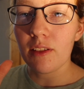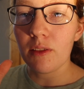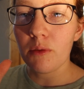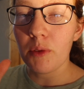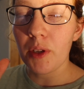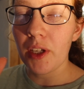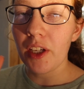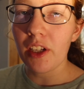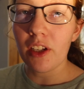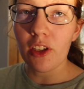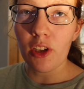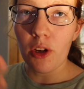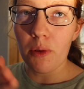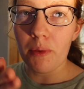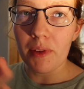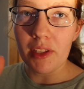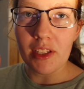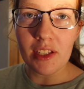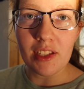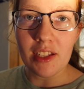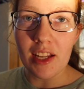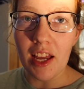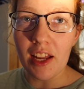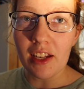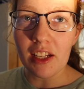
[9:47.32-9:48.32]
we're going to go with the
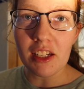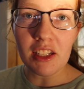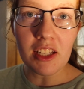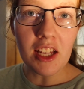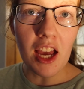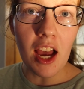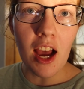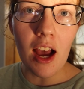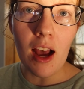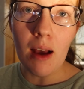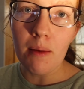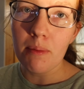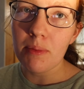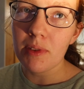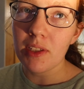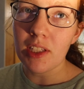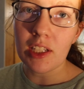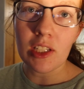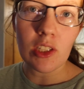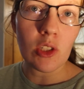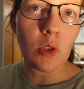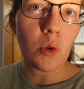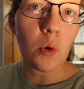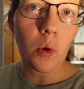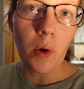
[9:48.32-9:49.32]
standard taps
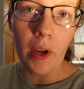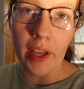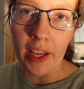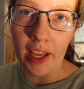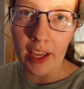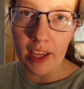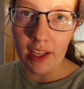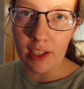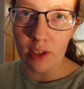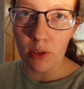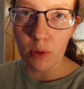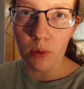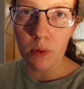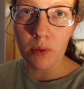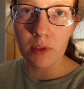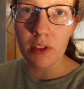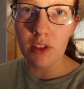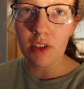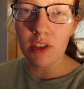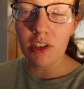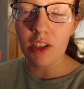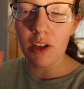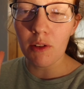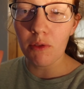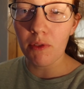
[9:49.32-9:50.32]
and door handles
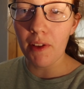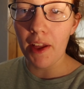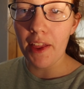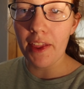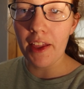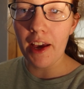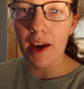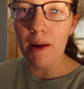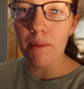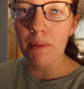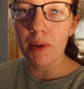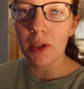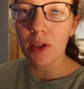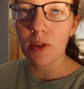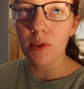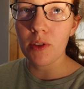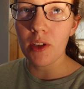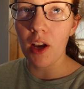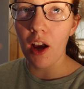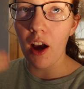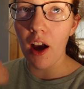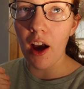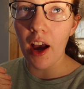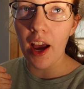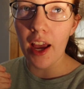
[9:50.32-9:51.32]
and stuff like that, because
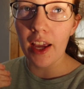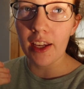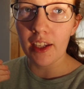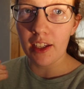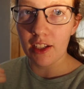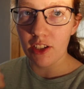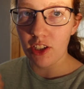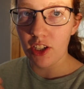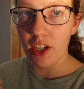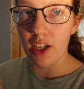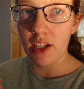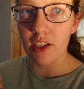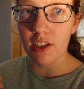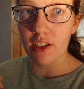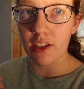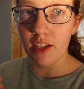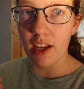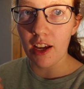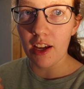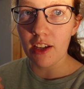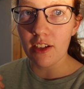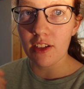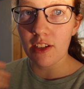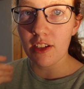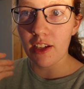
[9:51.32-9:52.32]
I can change
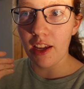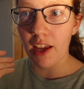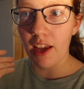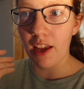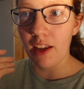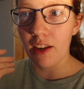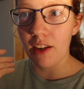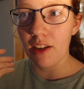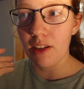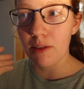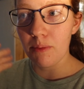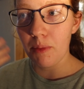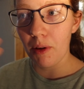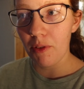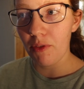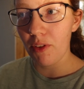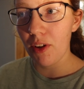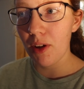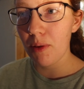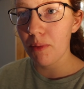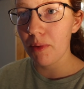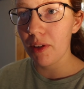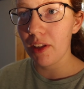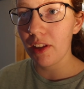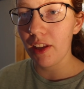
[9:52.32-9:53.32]
that, and my
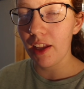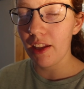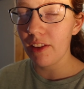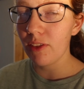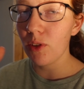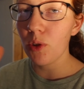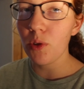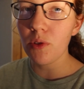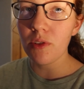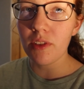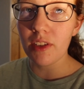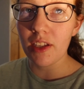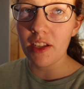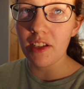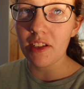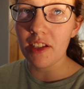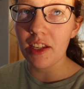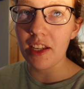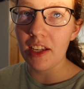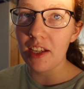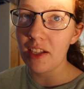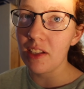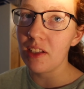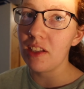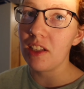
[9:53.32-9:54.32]
family, like, those things are
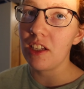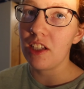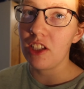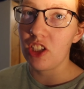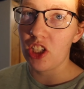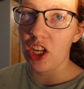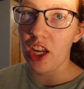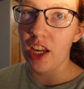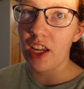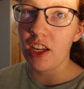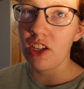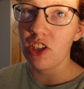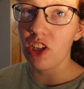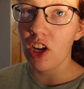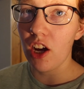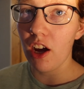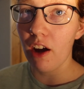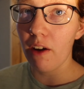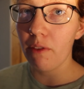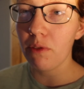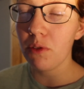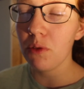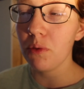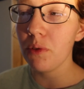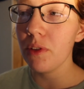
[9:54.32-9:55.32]
easy to change
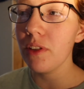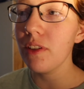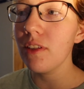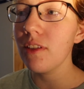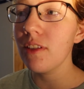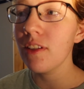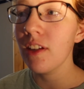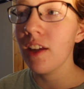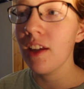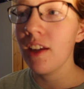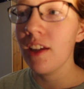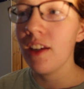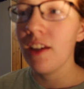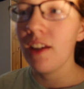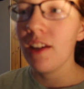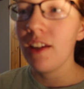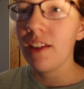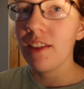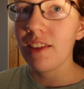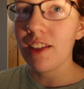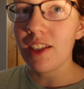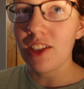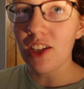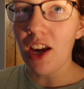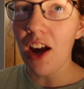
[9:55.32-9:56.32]
afterwards.
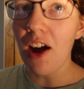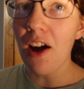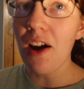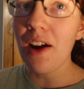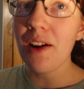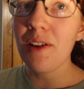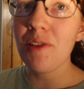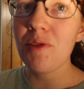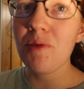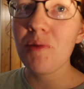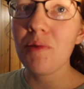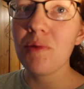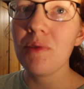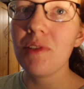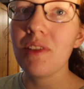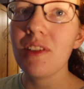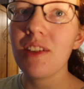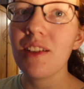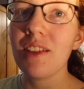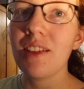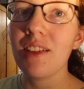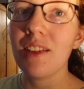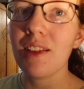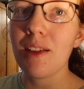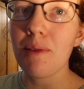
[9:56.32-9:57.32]
The
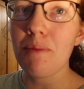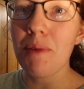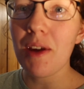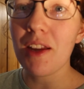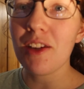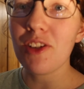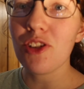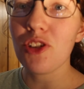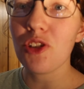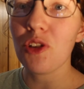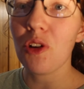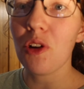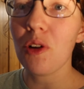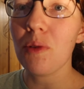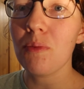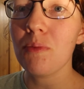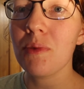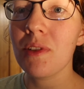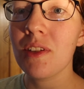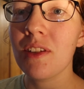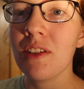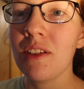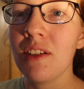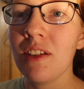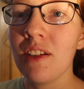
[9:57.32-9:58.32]
tiles, the bench
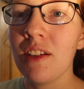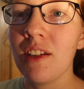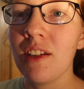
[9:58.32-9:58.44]
tops,